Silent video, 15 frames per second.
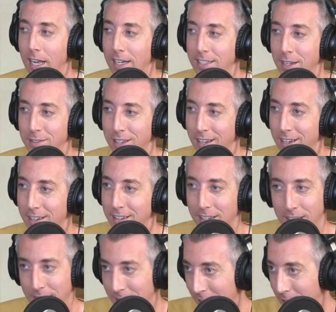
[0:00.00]
And it sounds like
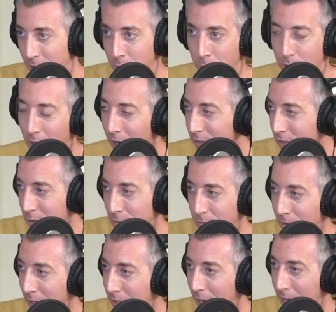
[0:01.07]
you were also
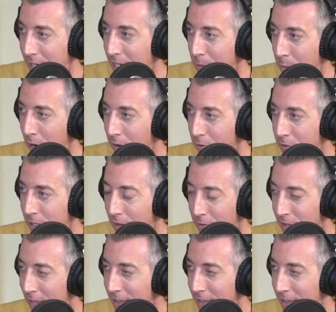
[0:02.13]
like hiding a part of yourself, and